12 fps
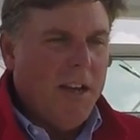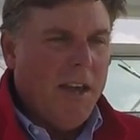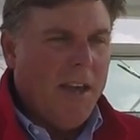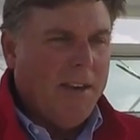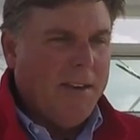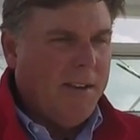
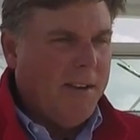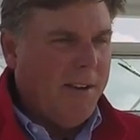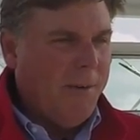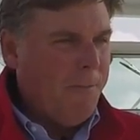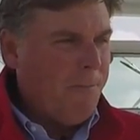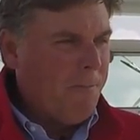and
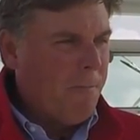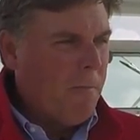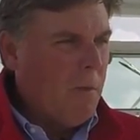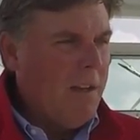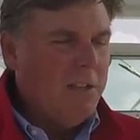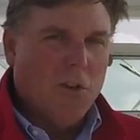um,
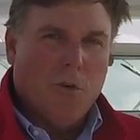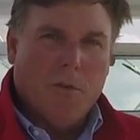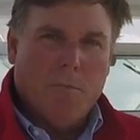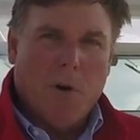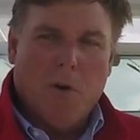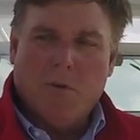he's owned the
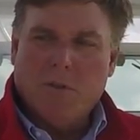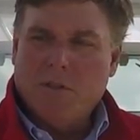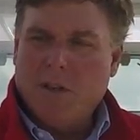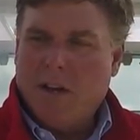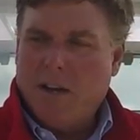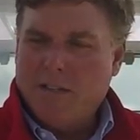boat
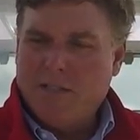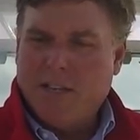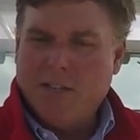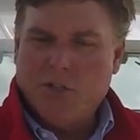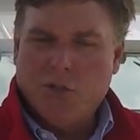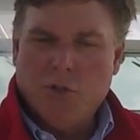
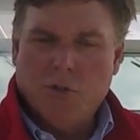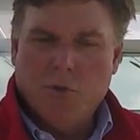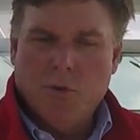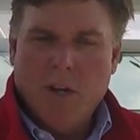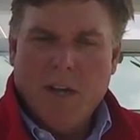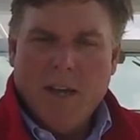since
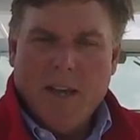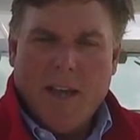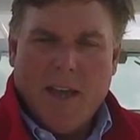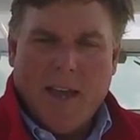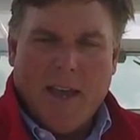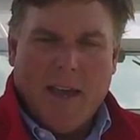new
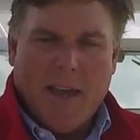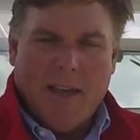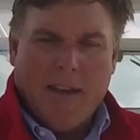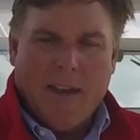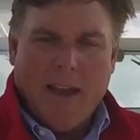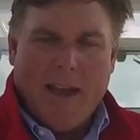
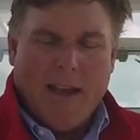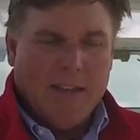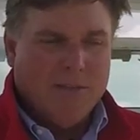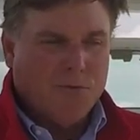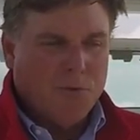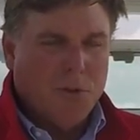and
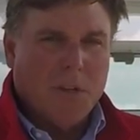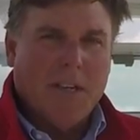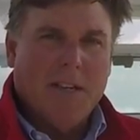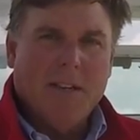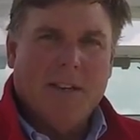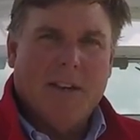has
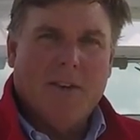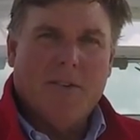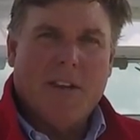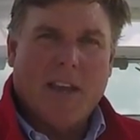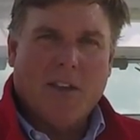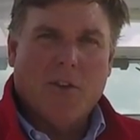really, you know,
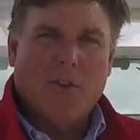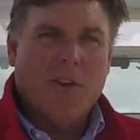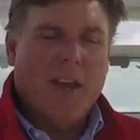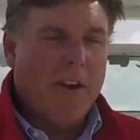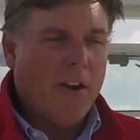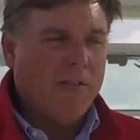taken good
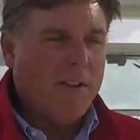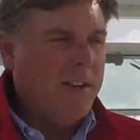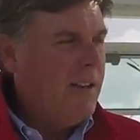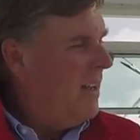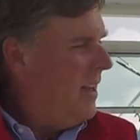care of it.